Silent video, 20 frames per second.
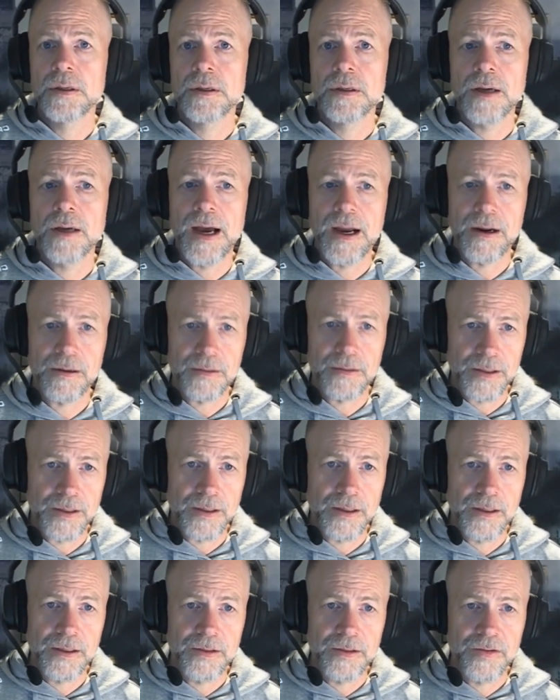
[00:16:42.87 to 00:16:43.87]

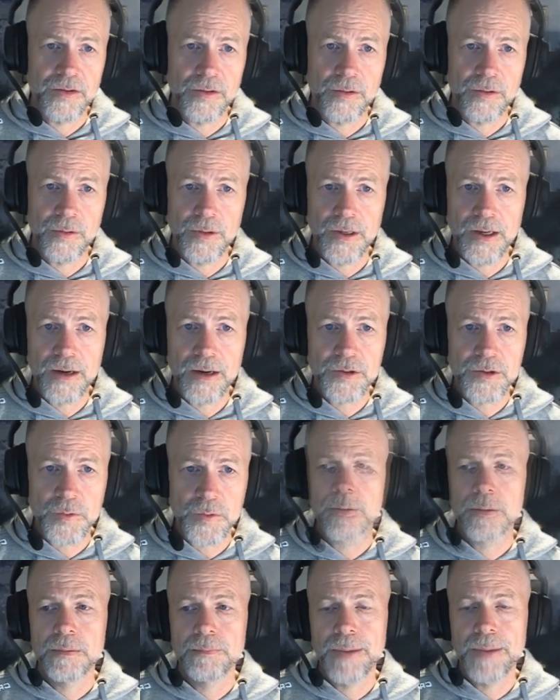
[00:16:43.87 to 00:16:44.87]

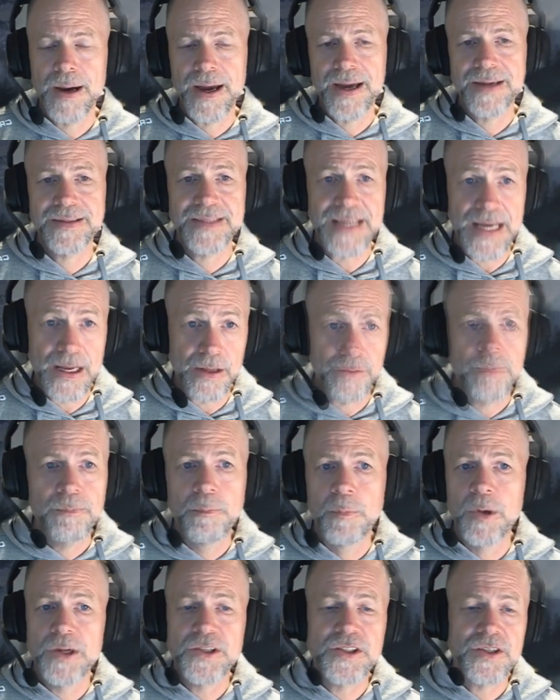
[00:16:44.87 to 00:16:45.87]
Ironsworn by Delve,
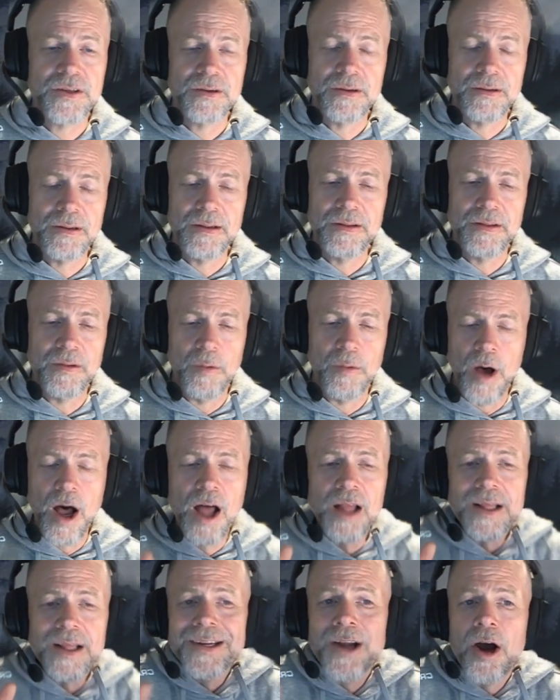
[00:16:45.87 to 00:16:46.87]
which
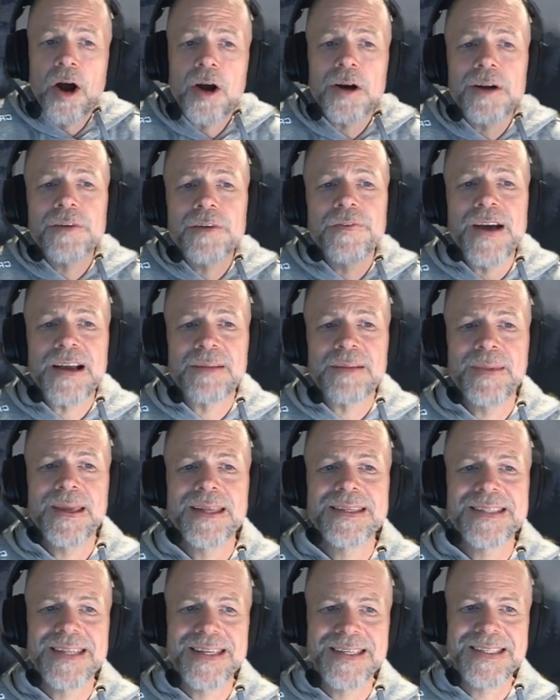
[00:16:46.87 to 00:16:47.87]
all an artifact
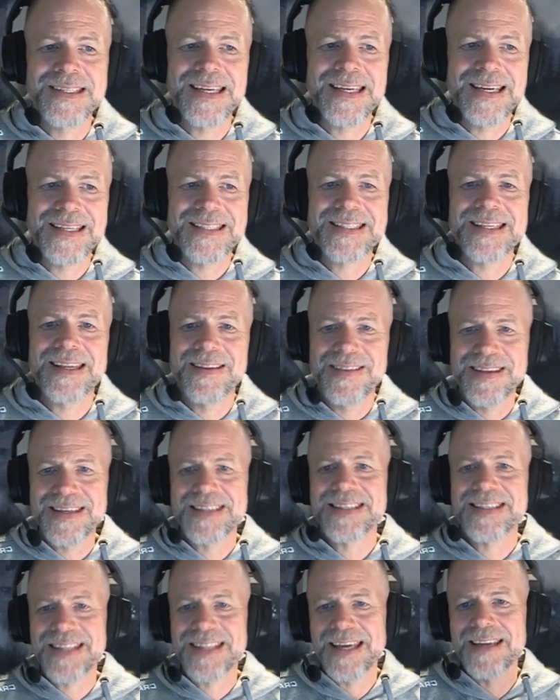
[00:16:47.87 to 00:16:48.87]
means is it's
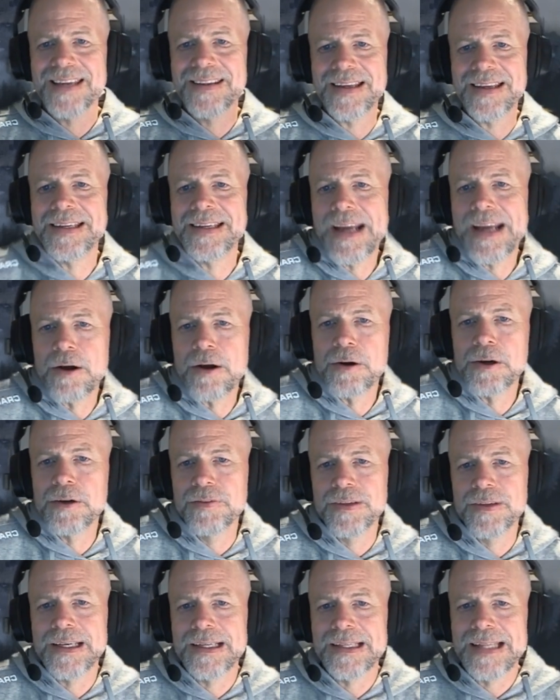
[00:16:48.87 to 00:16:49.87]
this thing that
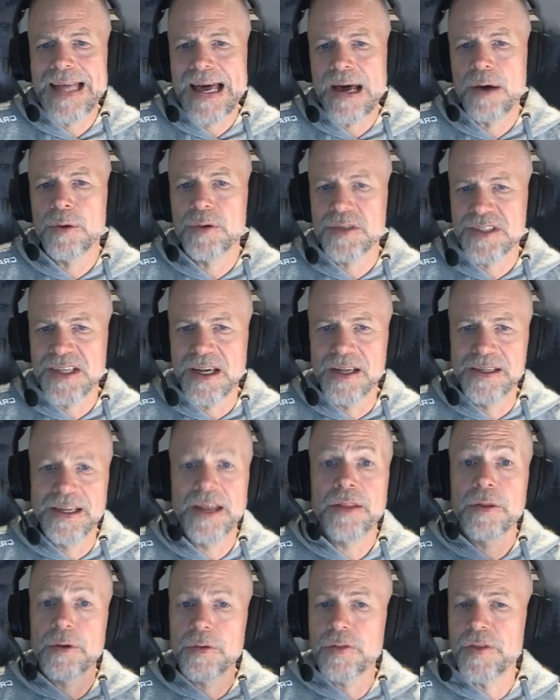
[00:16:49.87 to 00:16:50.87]
narratively allows
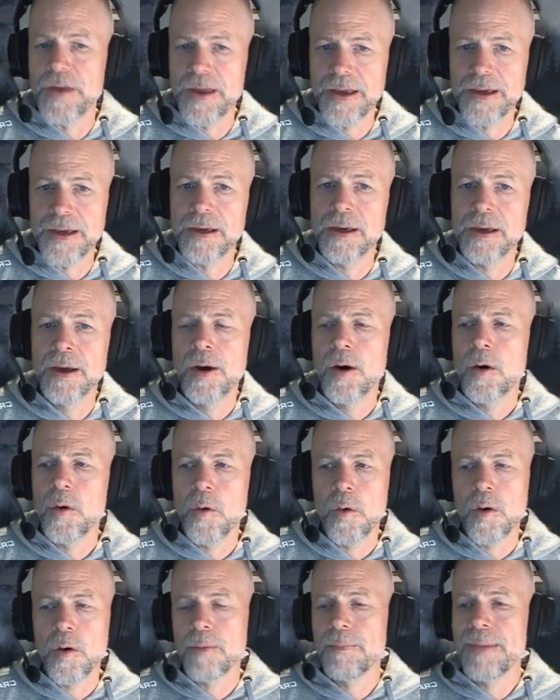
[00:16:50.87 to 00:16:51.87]
another thing
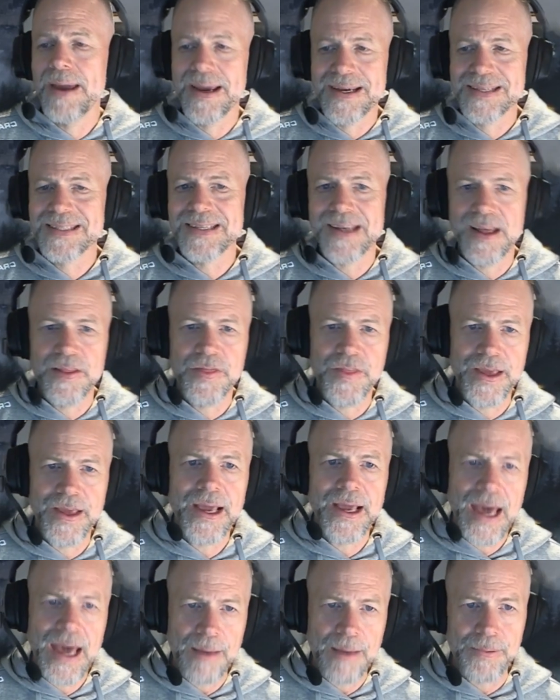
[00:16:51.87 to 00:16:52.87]
or makes a thing
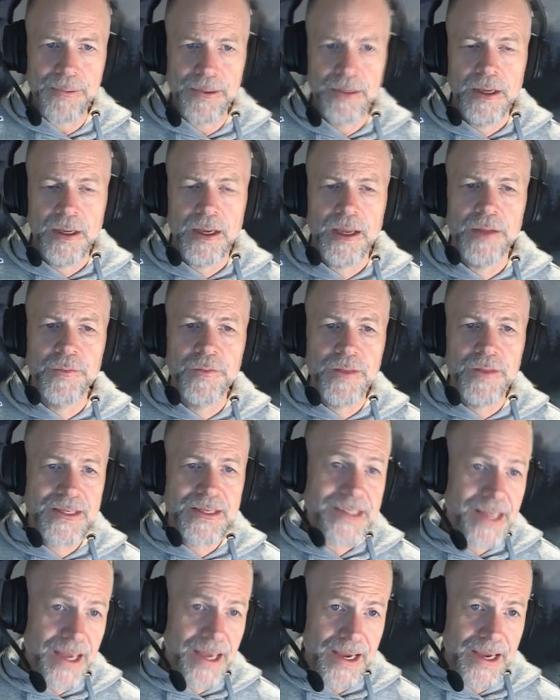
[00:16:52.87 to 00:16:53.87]
happen. In this
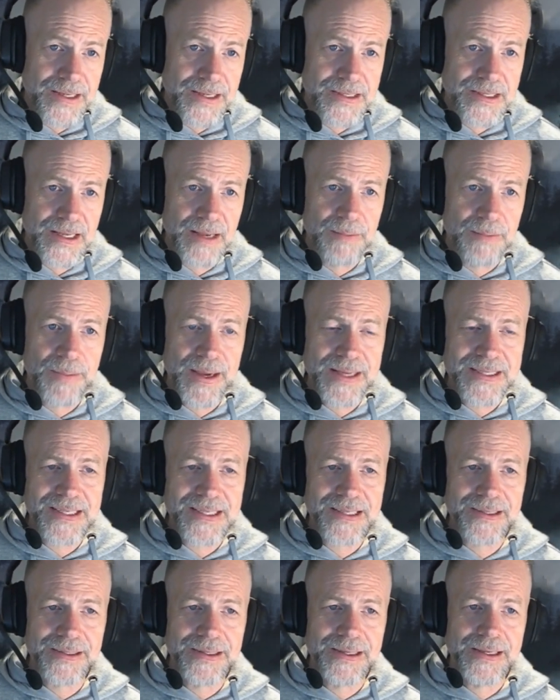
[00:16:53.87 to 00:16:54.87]
case, it
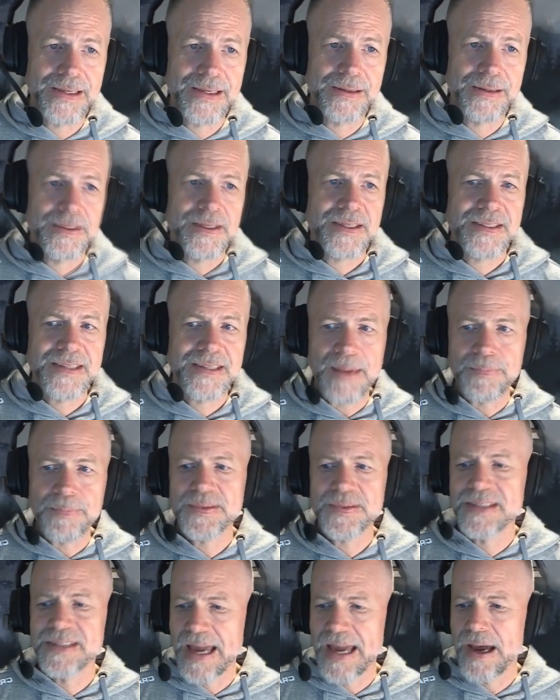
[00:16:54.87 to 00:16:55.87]
basically
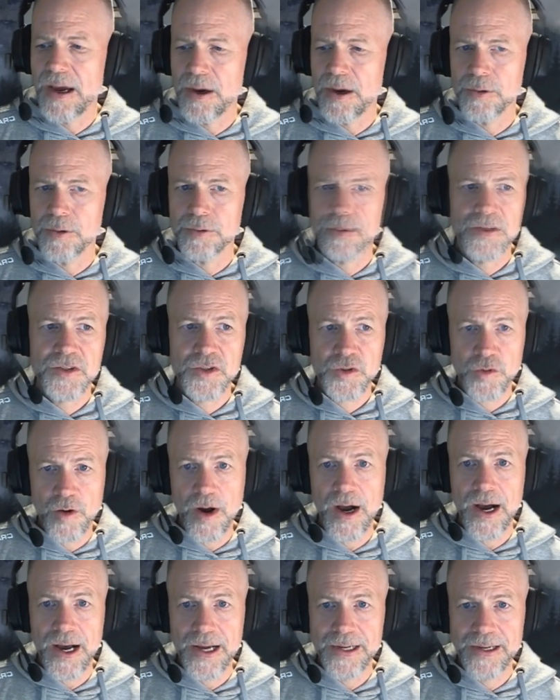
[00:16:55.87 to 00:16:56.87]
steps down
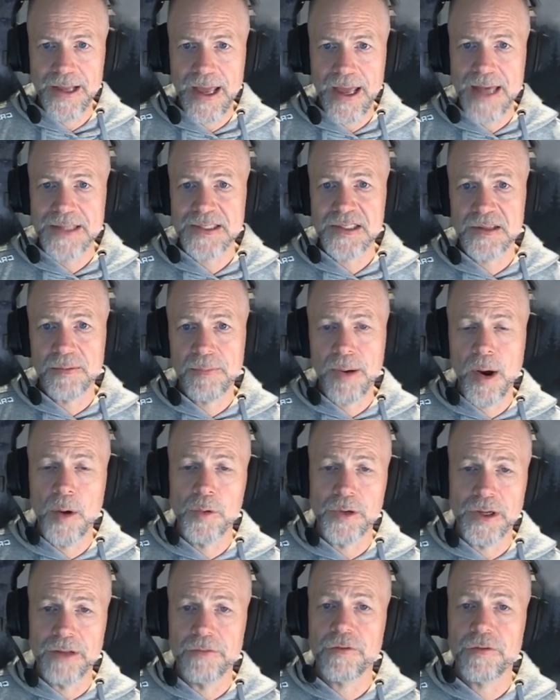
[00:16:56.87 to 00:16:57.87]
Strahd as an
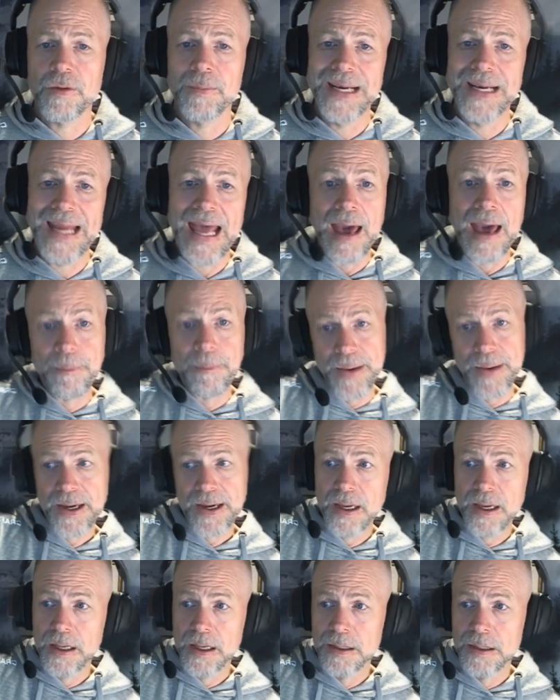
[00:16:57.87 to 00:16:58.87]
opponent from an
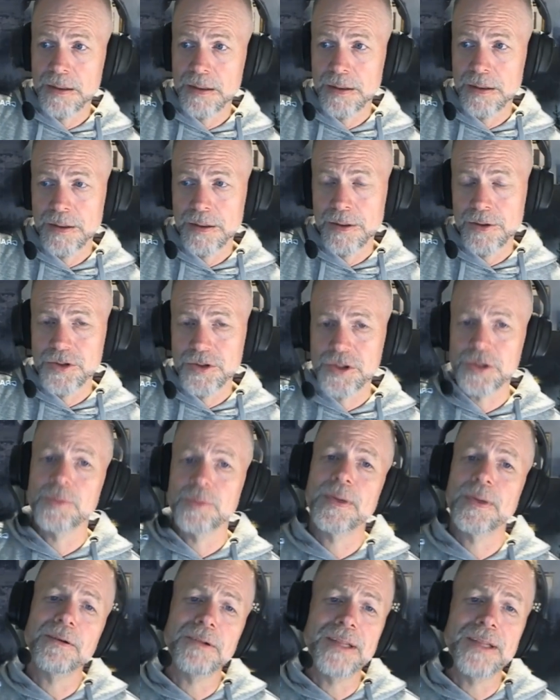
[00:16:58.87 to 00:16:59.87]
epic to
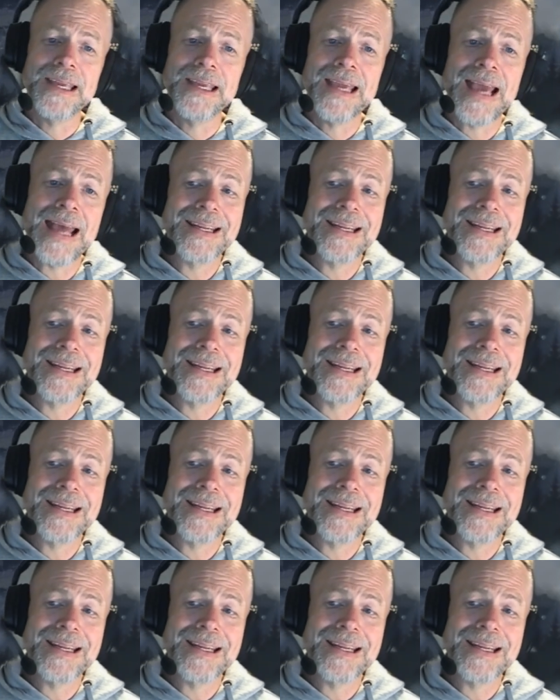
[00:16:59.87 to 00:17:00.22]
merely an